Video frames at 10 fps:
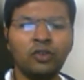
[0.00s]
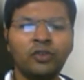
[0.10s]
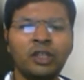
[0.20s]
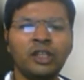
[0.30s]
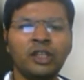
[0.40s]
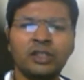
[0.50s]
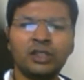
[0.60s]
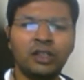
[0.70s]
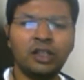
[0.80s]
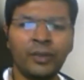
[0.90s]
over request
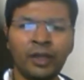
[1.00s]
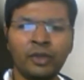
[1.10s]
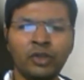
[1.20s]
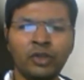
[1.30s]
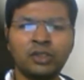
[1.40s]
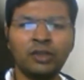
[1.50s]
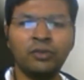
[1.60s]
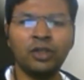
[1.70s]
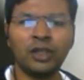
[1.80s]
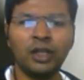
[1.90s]
and reply because they
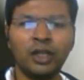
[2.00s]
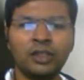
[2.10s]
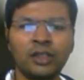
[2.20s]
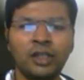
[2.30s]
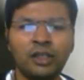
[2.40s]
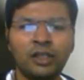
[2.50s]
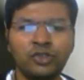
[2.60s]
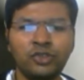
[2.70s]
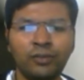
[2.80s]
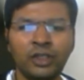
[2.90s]
want like the data
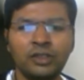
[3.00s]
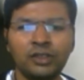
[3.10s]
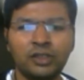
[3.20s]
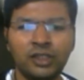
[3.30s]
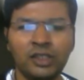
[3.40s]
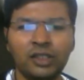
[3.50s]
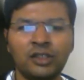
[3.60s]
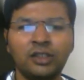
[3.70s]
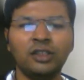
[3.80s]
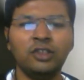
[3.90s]
should be synced
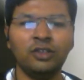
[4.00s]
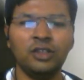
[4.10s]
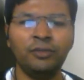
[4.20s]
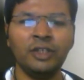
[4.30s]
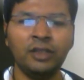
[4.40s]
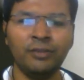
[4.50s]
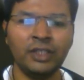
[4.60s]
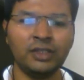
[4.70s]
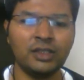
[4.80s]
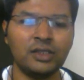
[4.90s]
on immediate
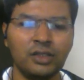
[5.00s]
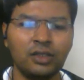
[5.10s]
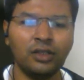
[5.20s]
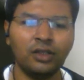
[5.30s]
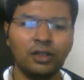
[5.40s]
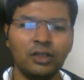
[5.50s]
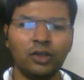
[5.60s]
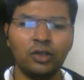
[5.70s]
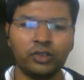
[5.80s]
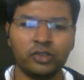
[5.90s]
basis.
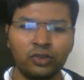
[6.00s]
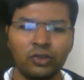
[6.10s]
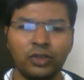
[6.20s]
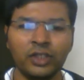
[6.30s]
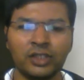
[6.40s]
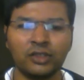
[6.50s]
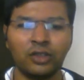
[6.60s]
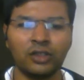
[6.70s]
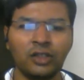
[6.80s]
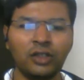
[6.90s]
Also, it's
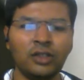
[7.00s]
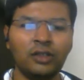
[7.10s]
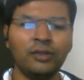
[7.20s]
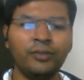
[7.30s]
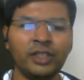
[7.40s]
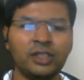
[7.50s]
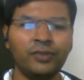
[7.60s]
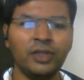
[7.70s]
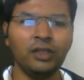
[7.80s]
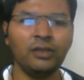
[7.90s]
not the best
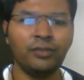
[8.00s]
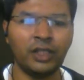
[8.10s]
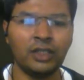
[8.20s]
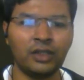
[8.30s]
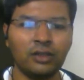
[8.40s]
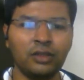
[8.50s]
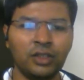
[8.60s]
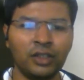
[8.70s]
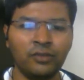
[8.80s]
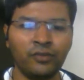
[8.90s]
way, but
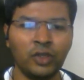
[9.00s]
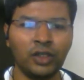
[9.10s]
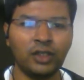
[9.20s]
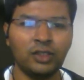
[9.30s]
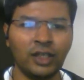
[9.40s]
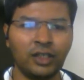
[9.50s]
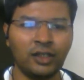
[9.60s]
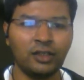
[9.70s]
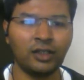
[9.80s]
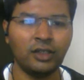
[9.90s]
they want that
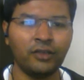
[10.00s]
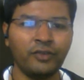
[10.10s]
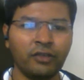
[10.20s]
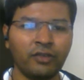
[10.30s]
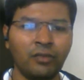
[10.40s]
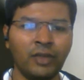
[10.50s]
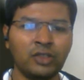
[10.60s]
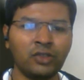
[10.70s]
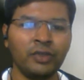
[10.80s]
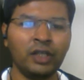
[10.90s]
kind of
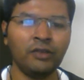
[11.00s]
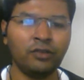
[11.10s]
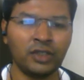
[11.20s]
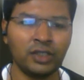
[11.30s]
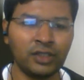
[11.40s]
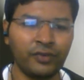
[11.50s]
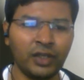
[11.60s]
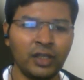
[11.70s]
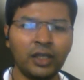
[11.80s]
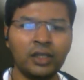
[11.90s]
requirement. So we'll have to
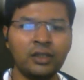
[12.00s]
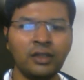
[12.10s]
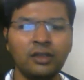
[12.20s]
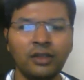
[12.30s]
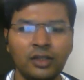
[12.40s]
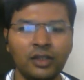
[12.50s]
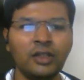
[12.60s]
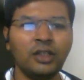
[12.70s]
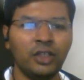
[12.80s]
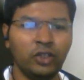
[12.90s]
justify like
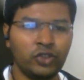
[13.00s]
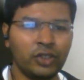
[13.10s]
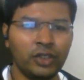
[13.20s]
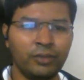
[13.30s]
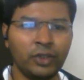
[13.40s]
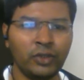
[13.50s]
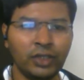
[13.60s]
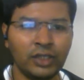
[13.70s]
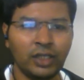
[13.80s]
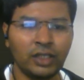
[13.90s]
you shouldn't be
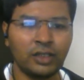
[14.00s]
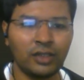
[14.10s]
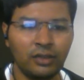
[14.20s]
doing that.